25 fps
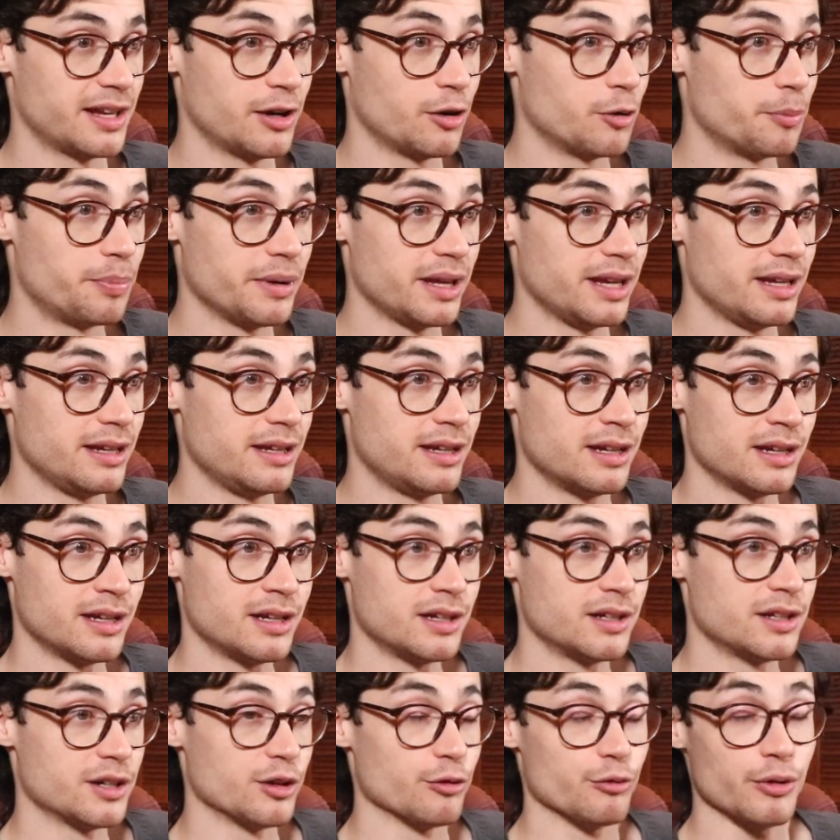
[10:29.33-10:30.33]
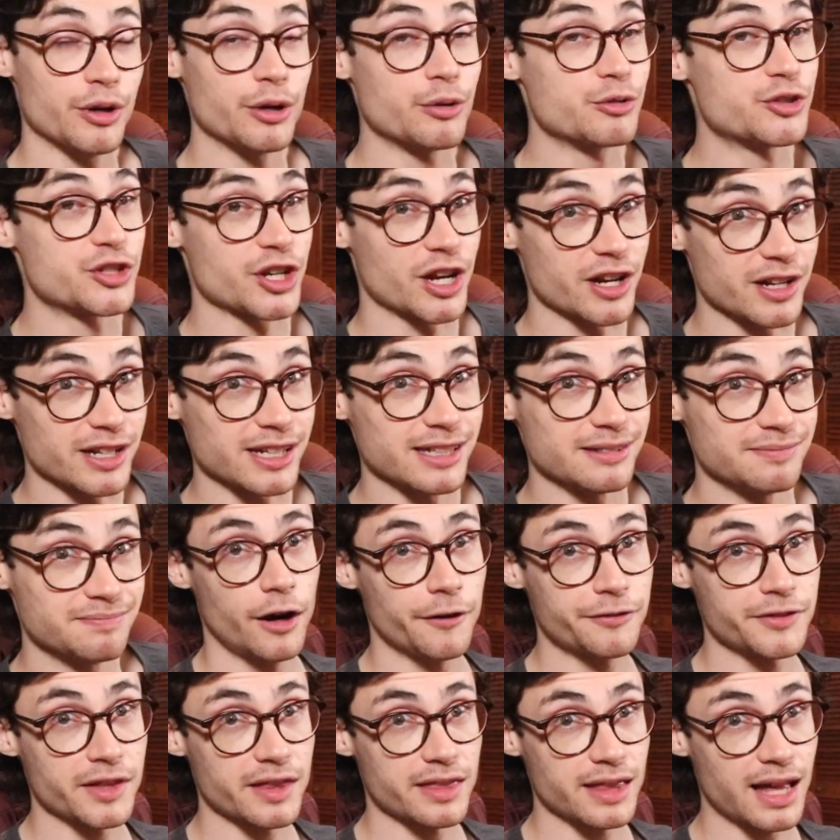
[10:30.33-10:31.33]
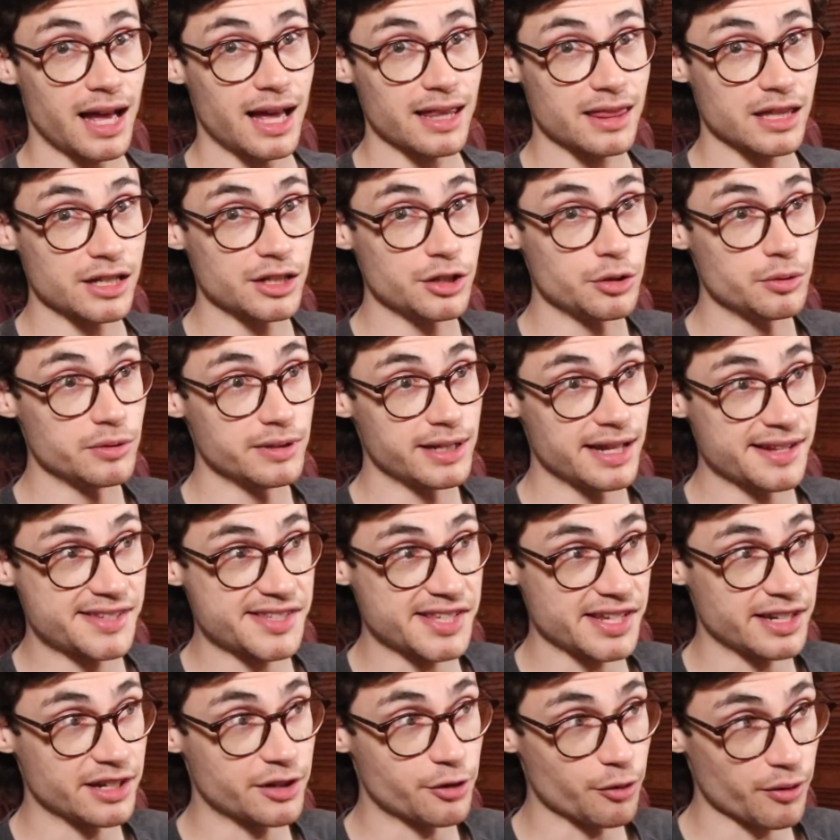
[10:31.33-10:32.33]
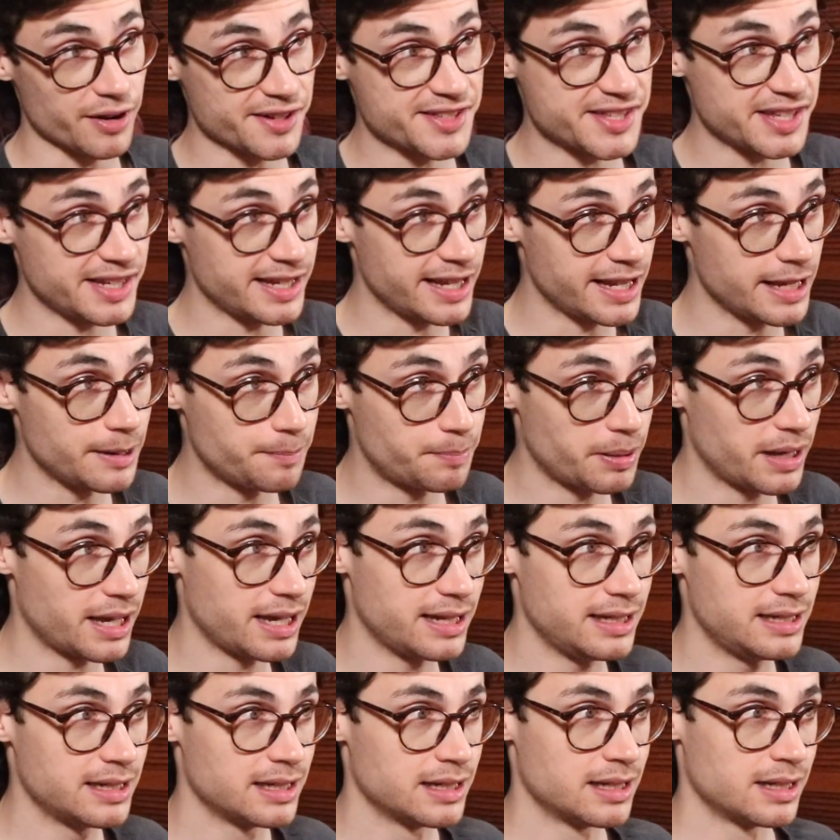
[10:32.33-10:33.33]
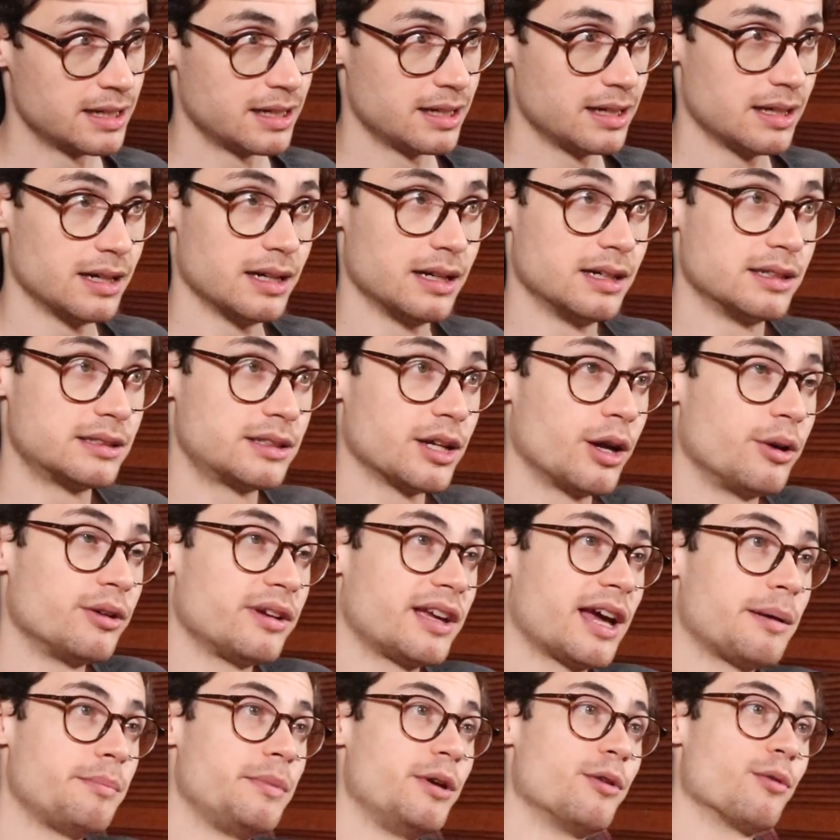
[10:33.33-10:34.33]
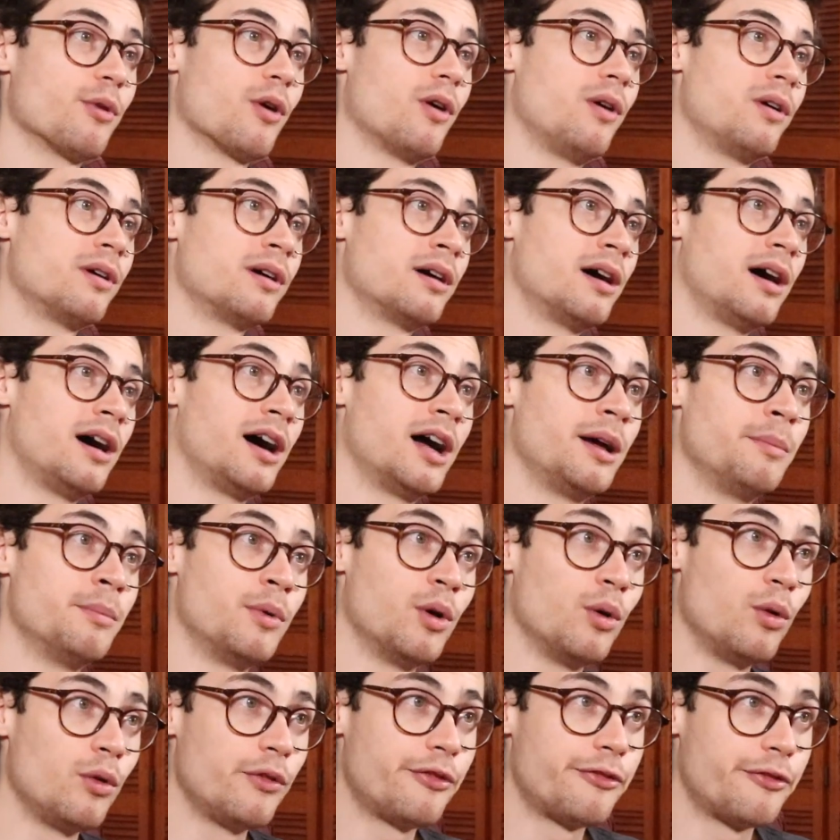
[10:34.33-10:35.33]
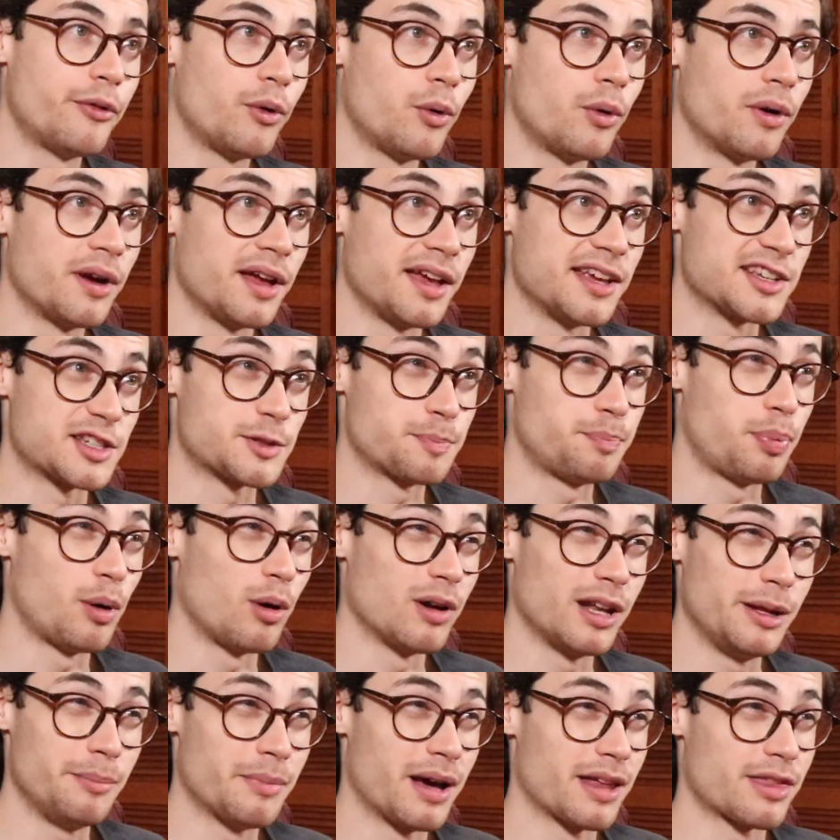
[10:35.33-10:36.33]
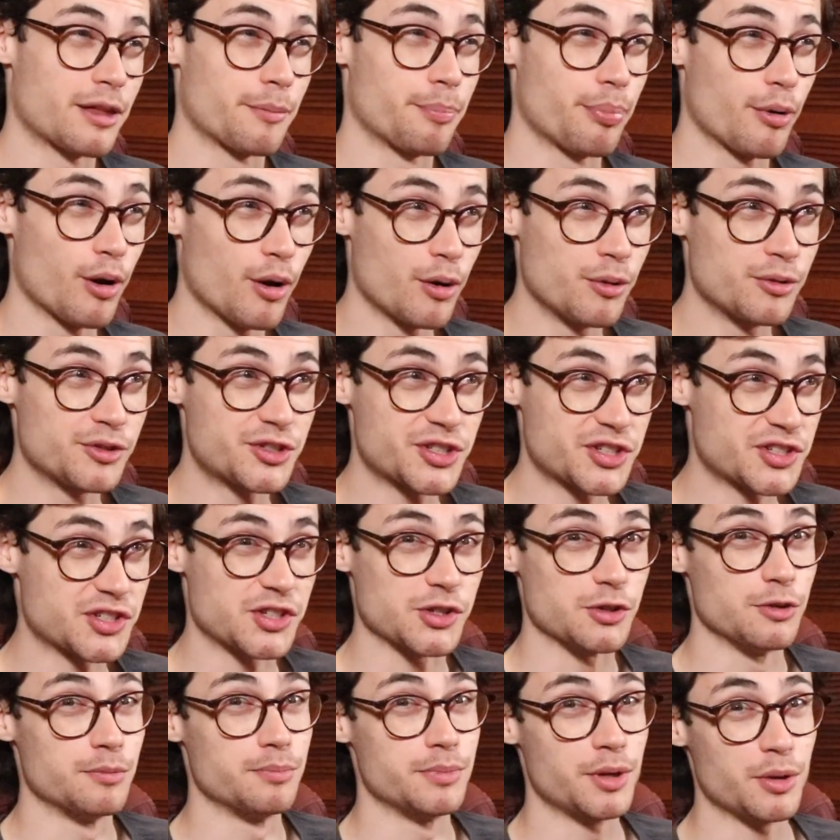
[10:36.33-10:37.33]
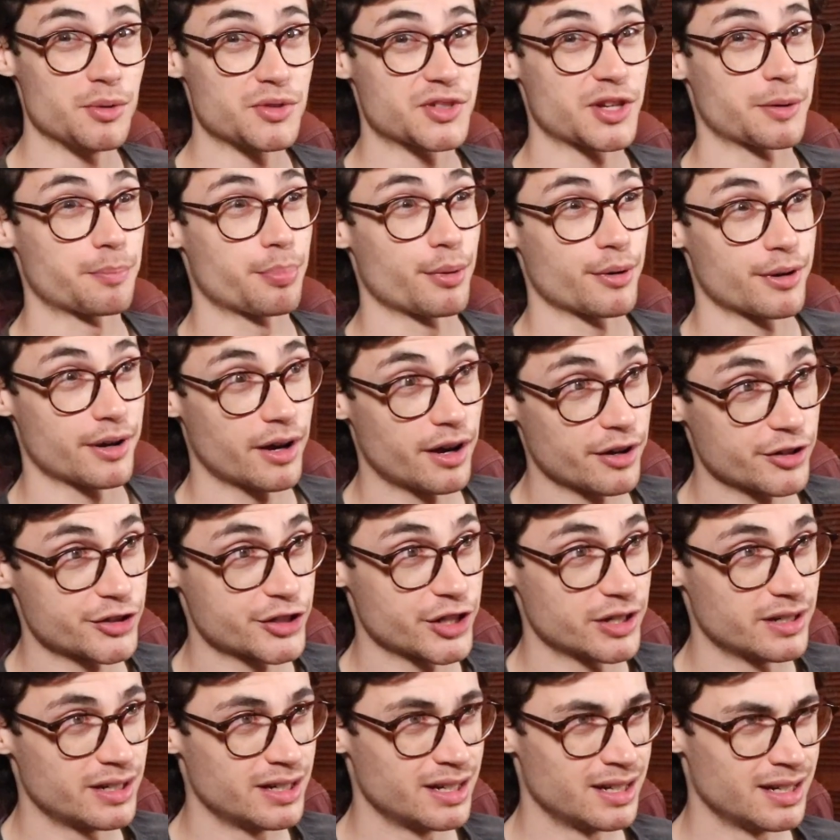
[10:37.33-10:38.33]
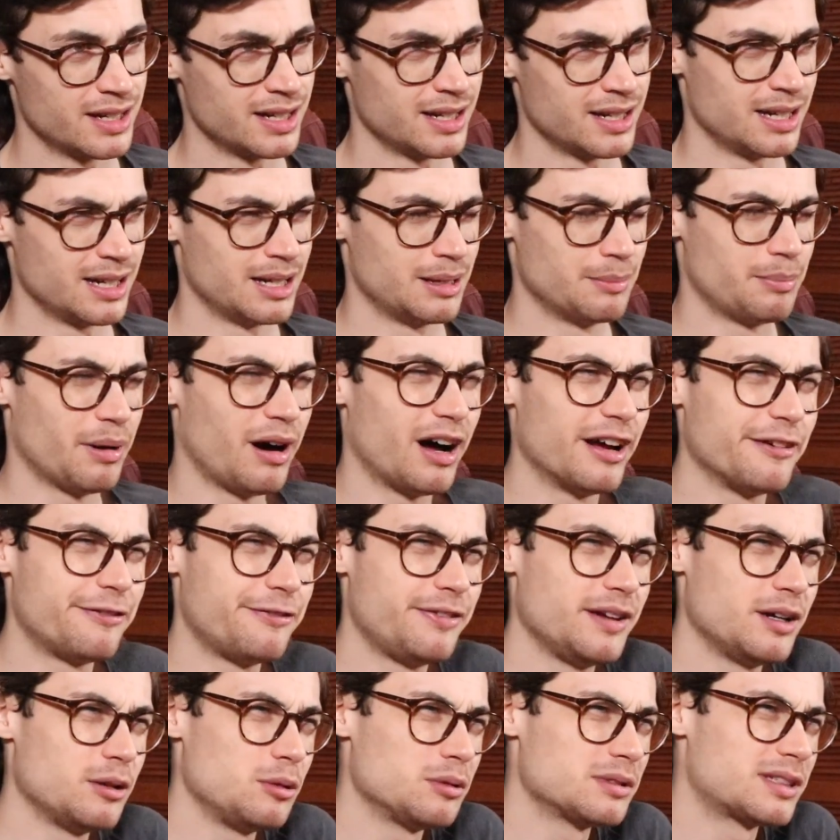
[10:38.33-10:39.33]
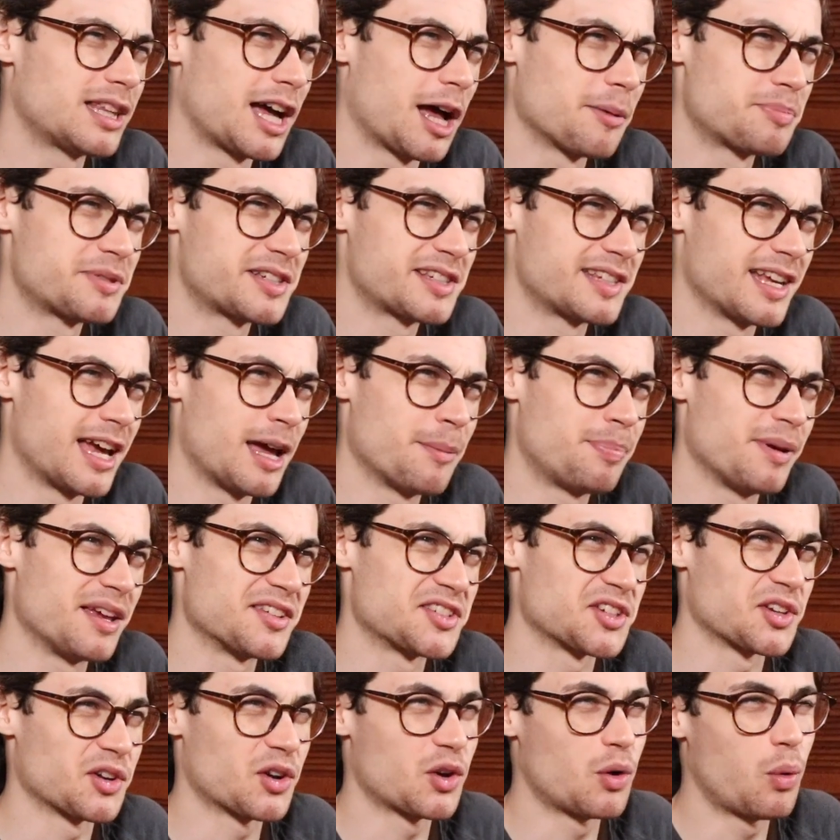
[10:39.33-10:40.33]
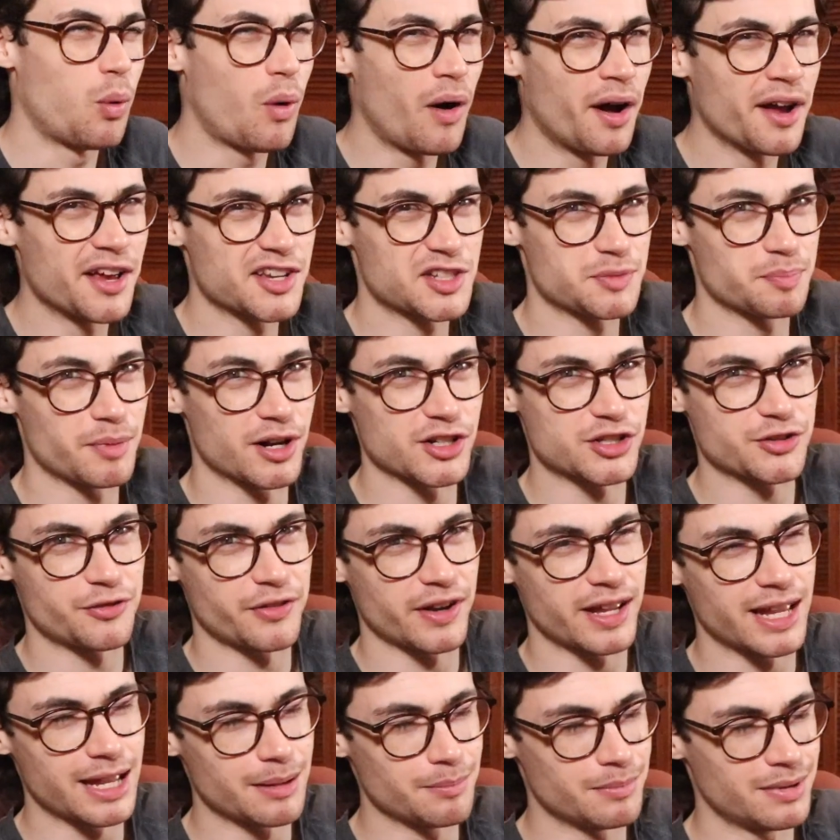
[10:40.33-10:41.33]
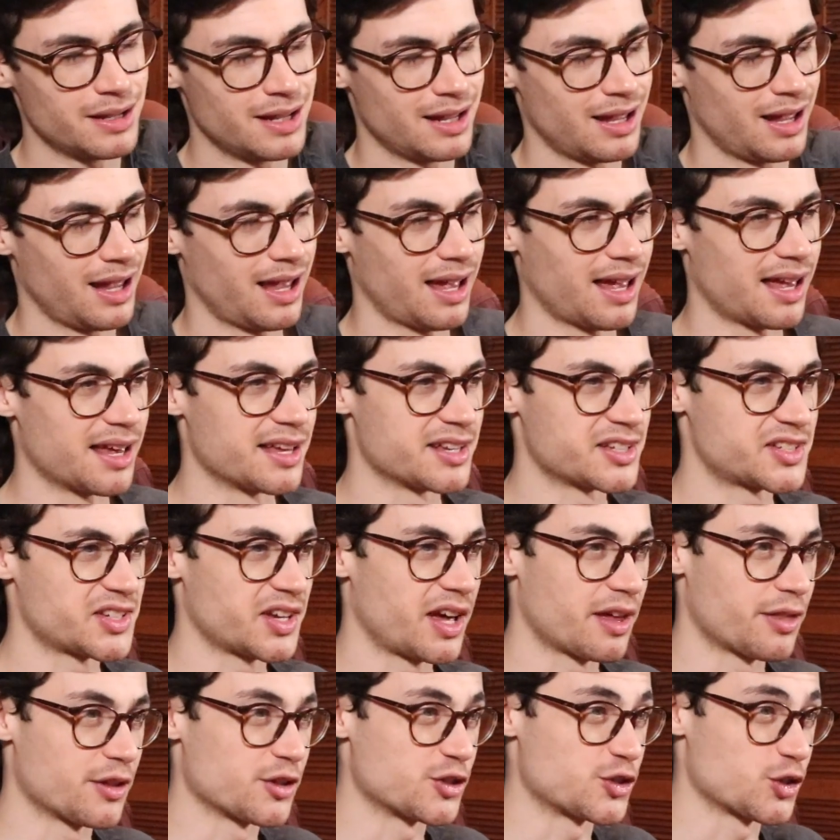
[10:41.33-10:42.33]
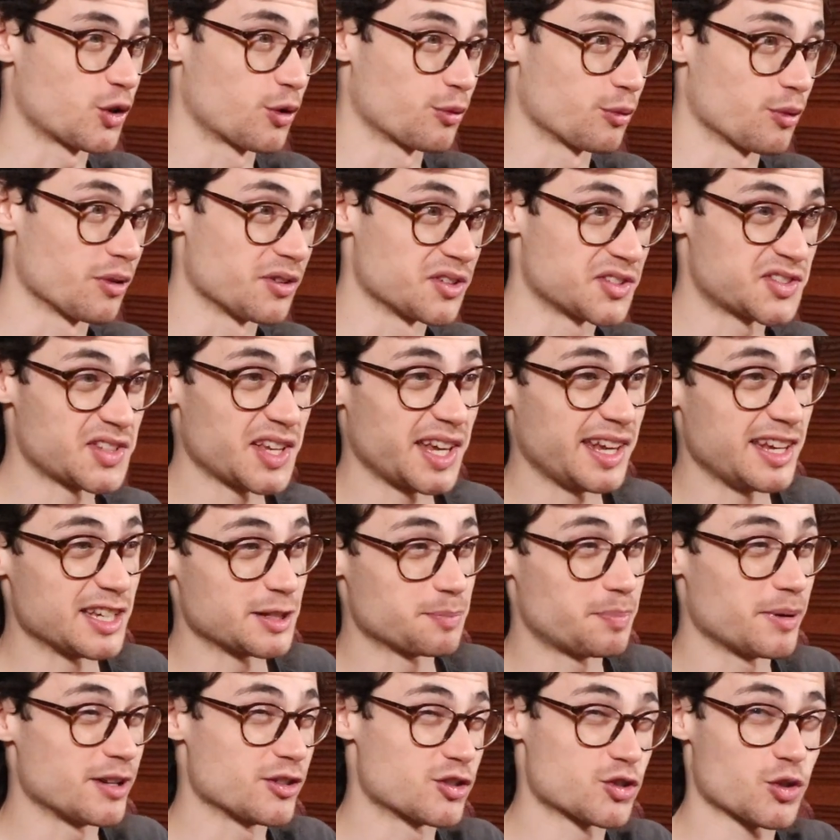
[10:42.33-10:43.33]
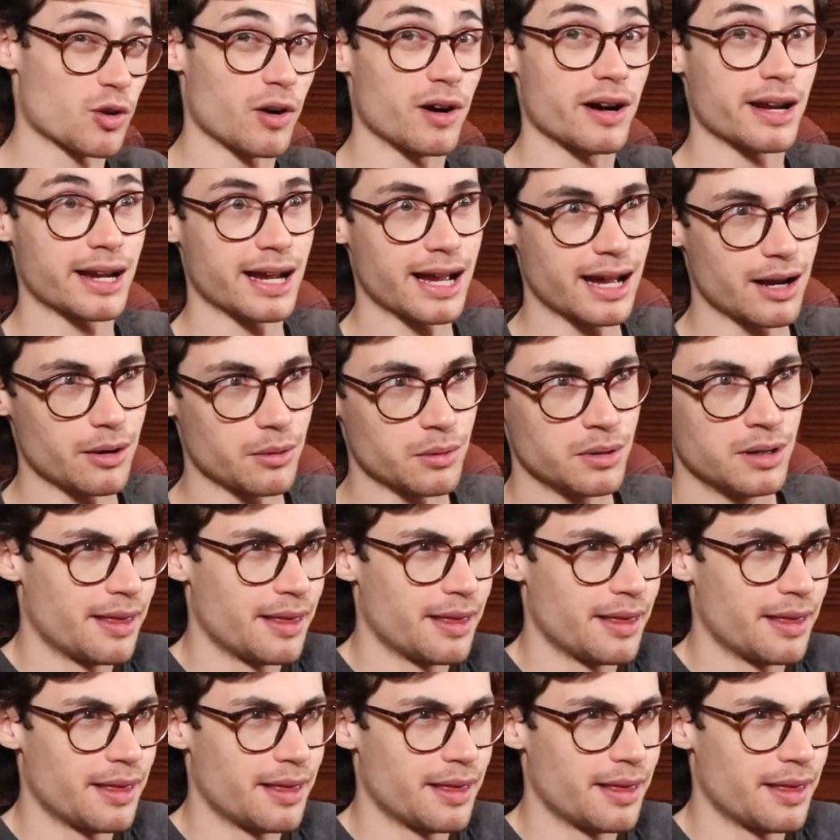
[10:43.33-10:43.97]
It will be a real journey. After that, the new Nitty Gritty EP. Don't get me wrong, I'm all for his polymath approach to music production, but I feel dubstep isn't quite as much for him as other genres he's been trying out.